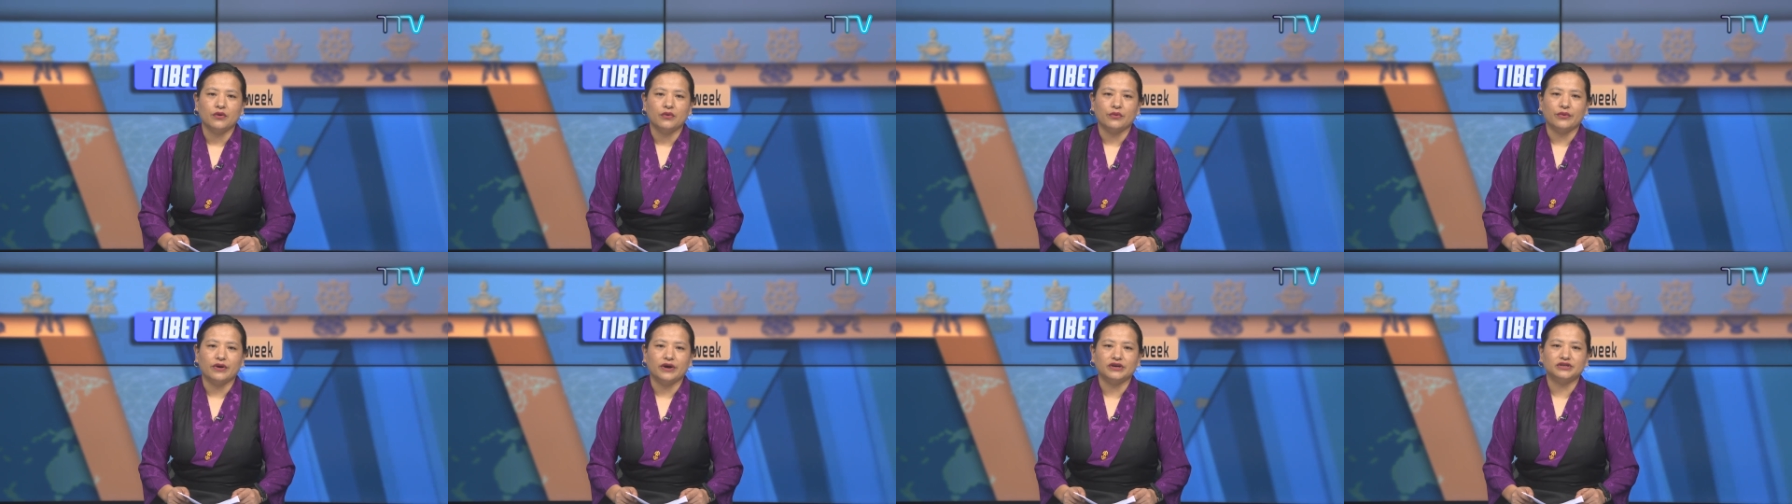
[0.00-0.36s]

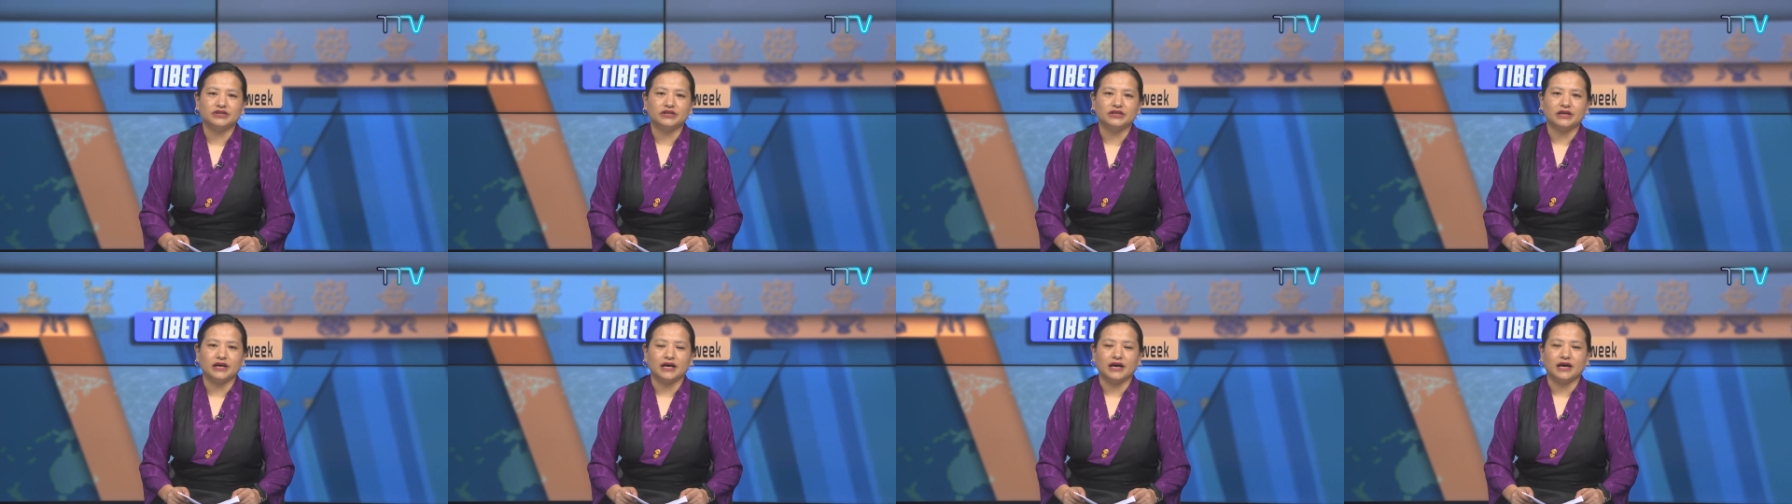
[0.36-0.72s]
where
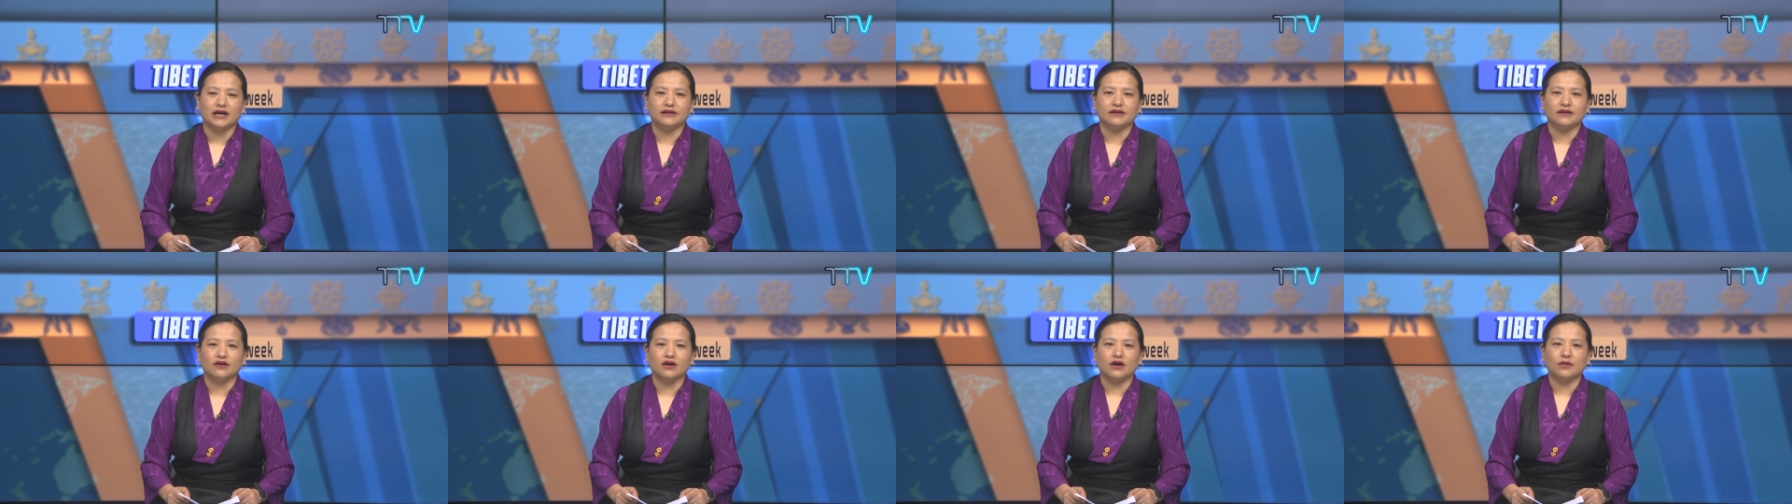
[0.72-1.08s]
she
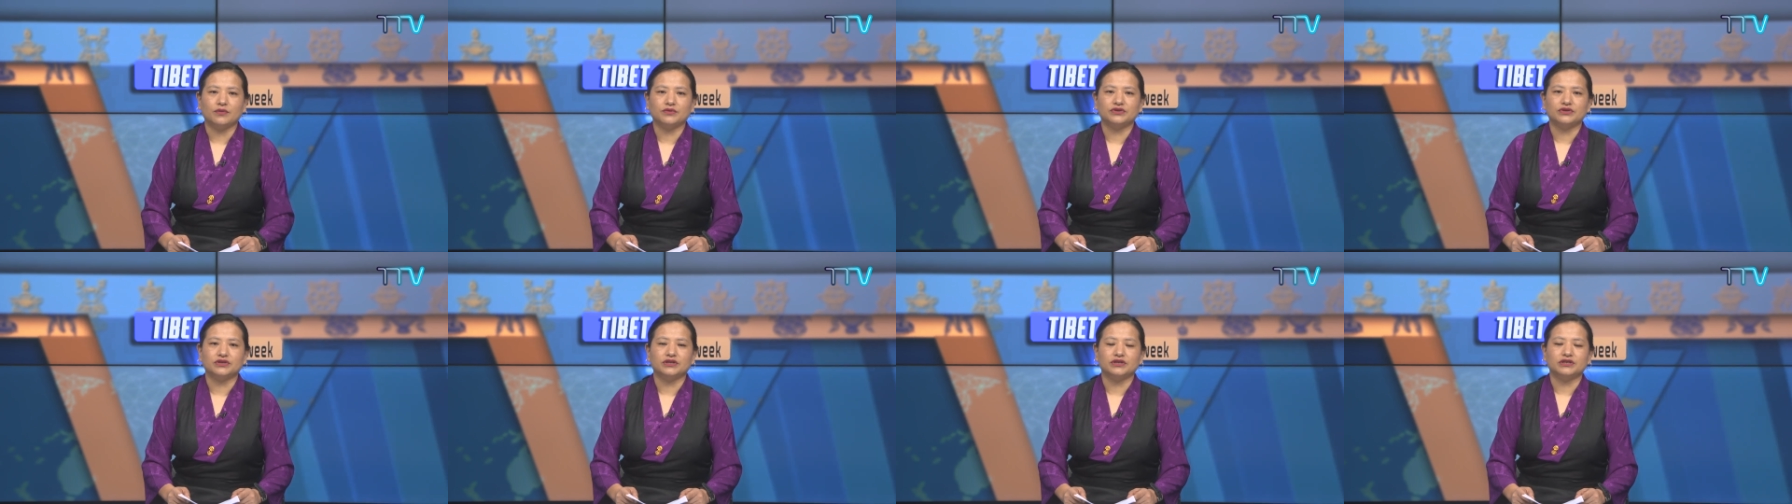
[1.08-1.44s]
had the
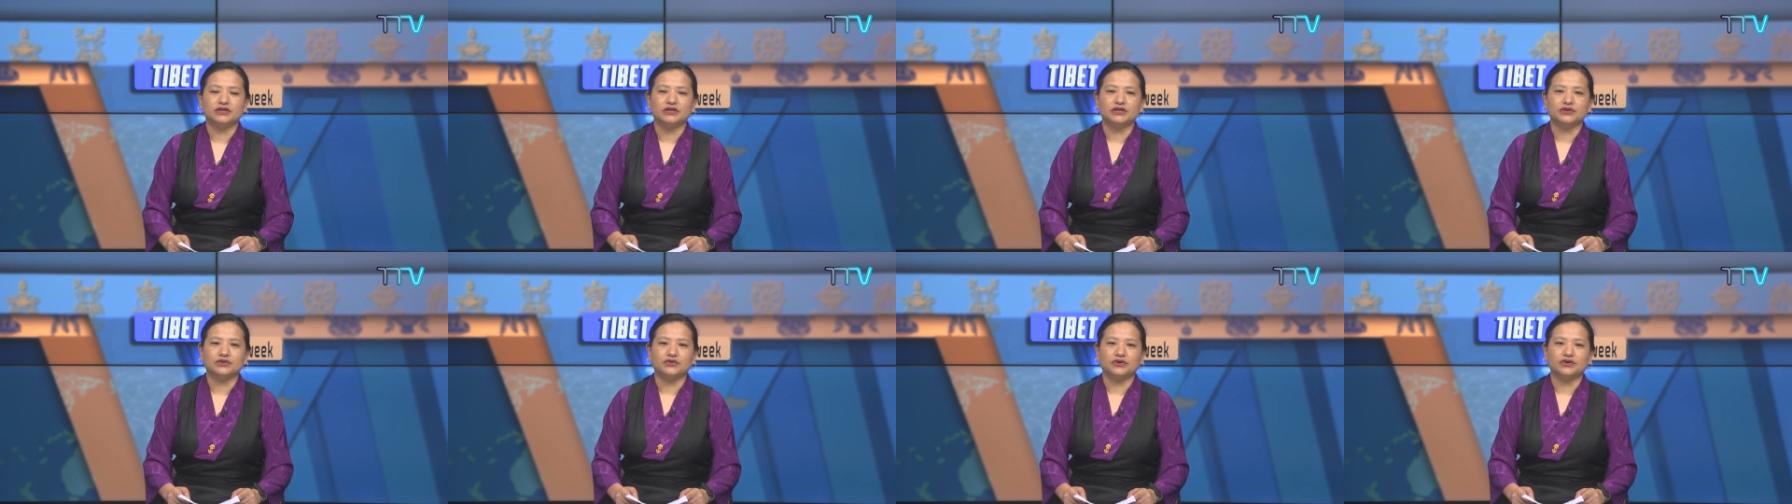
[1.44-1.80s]

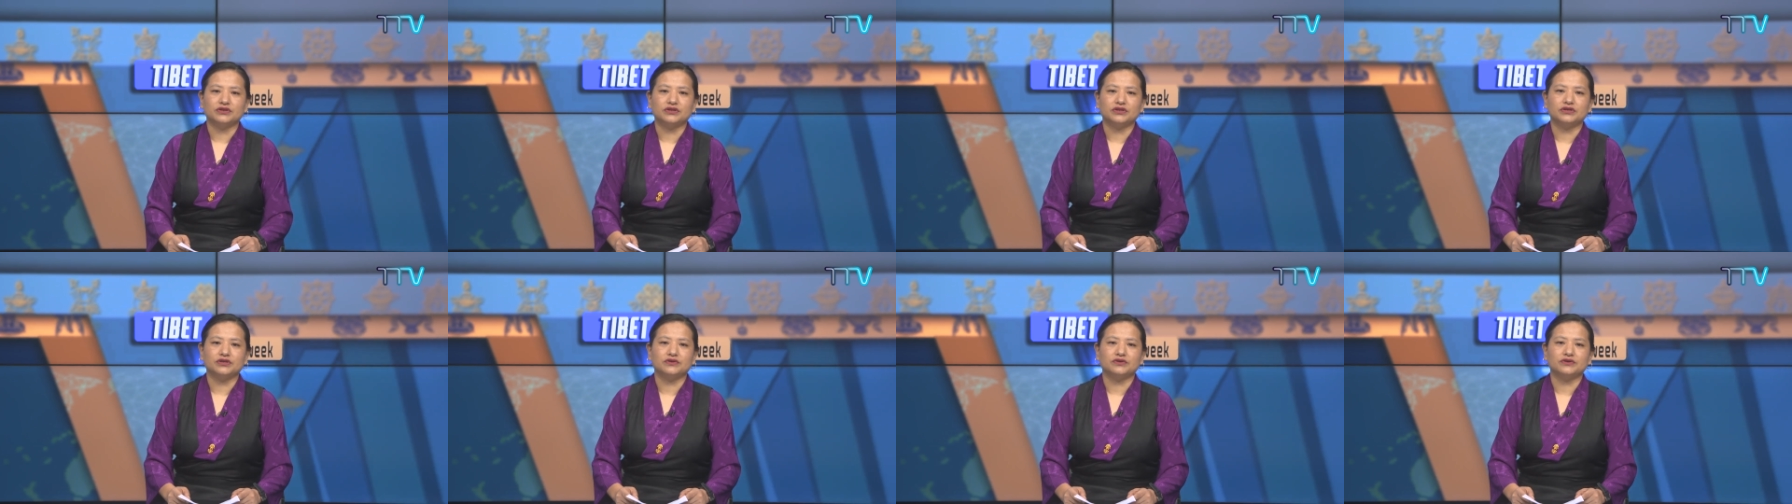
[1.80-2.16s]
opportunity to
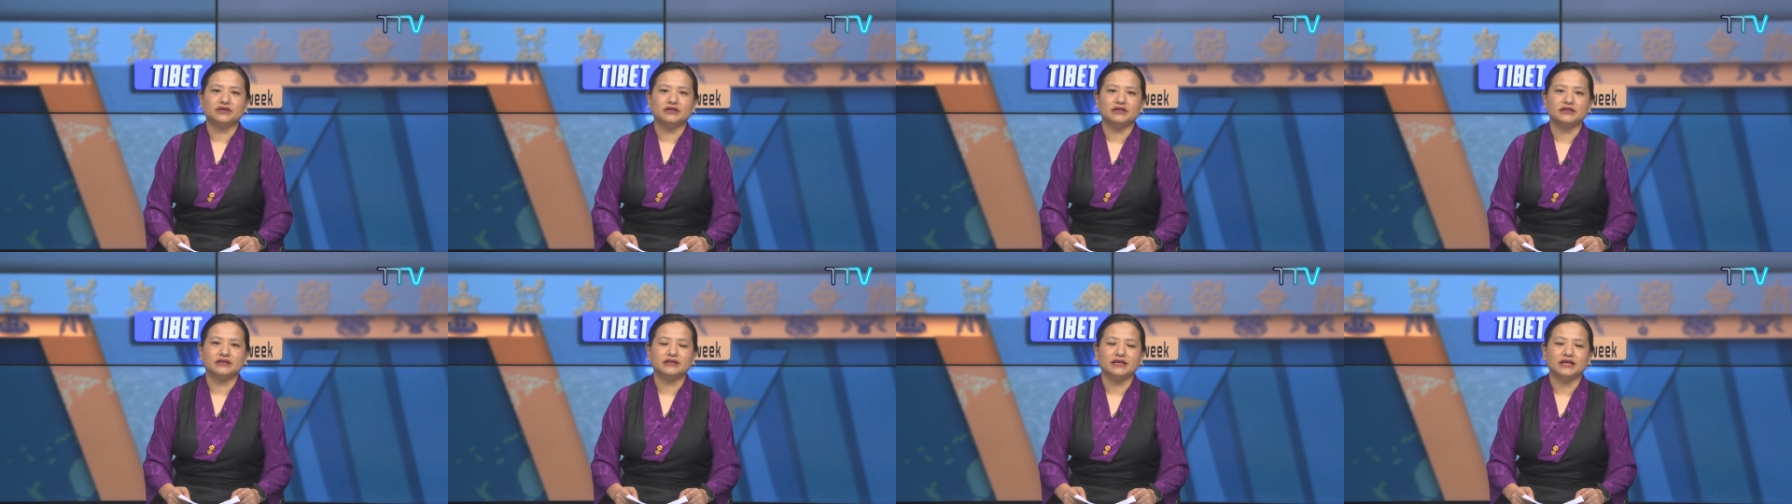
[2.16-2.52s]
introduce
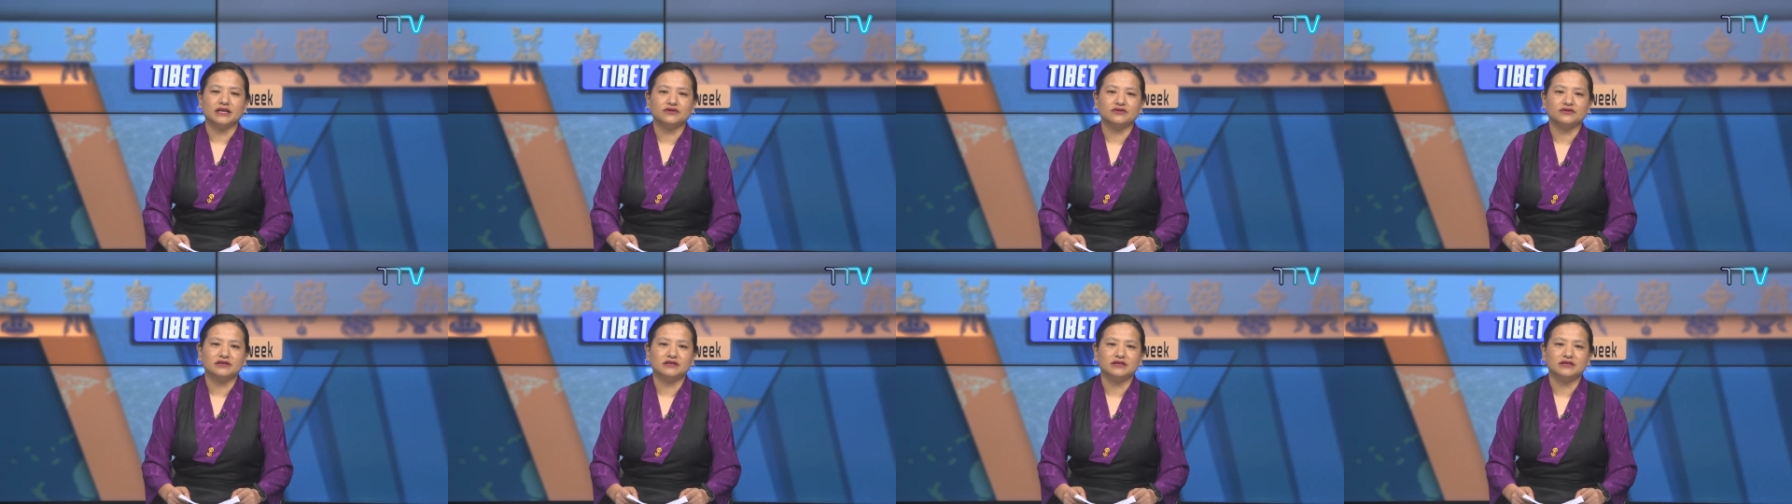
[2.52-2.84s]
the Central